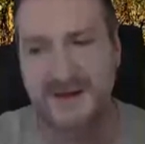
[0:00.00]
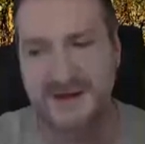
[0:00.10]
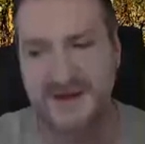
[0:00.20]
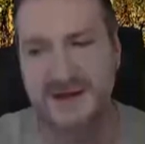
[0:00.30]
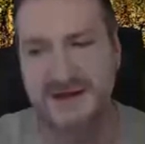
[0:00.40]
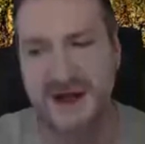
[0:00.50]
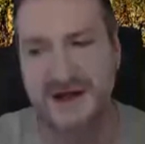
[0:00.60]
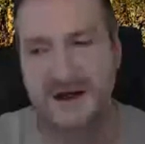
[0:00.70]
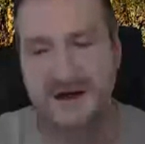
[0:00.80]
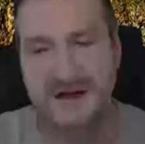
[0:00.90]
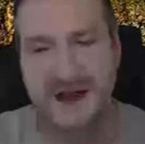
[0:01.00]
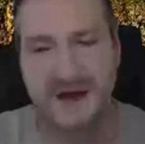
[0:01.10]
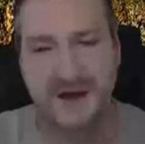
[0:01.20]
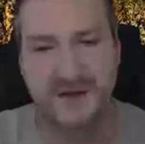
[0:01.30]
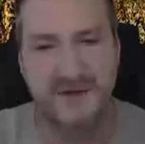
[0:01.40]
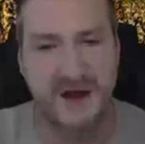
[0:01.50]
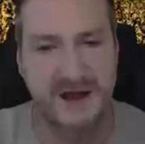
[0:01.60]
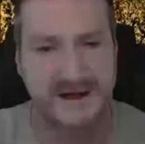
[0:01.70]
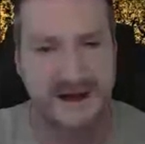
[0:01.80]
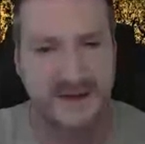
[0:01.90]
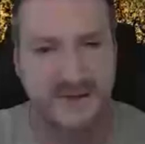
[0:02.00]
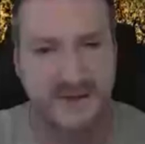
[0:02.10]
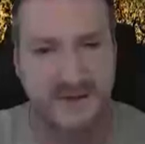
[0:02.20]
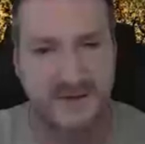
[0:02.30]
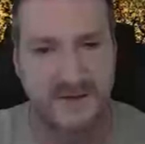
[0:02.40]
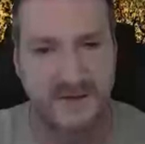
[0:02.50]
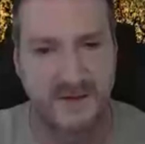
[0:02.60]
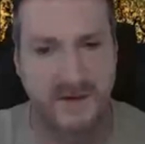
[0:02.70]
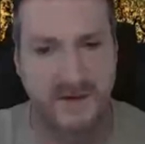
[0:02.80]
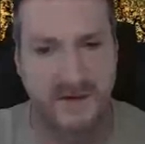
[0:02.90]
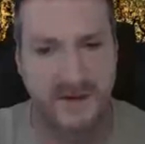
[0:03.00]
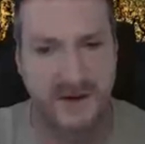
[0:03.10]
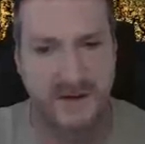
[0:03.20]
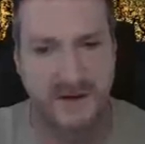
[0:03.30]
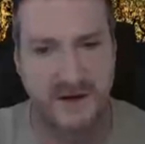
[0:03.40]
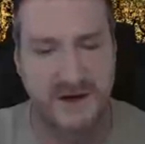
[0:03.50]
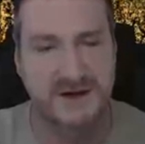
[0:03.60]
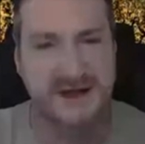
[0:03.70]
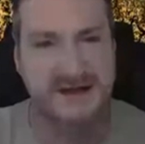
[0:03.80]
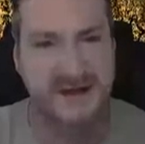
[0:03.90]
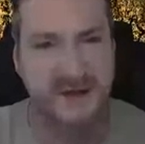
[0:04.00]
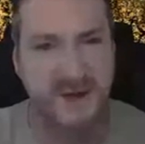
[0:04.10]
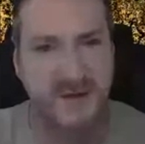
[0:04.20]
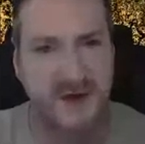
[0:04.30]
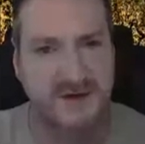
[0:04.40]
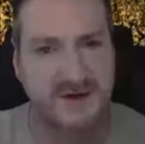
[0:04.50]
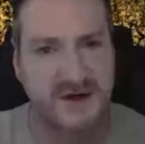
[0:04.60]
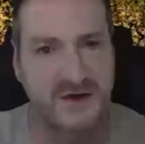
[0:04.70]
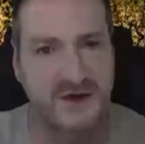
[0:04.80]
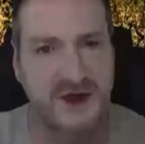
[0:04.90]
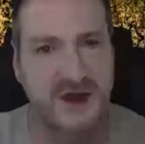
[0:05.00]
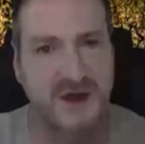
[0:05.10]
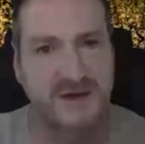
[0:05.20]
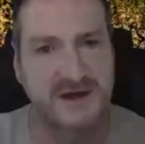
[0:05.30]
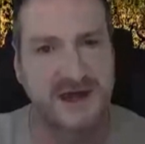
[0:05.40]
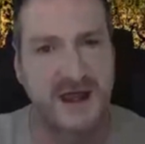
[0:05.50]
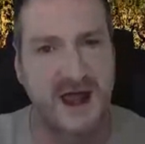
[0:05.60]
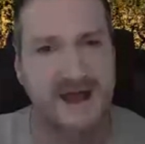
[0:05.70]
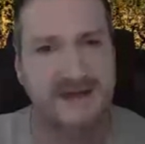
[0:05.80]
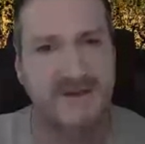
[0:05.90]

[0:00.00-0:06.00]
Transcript: And that was the reason I did it. I had a lot of guys, um, because I sell my models on Cornucopia, say,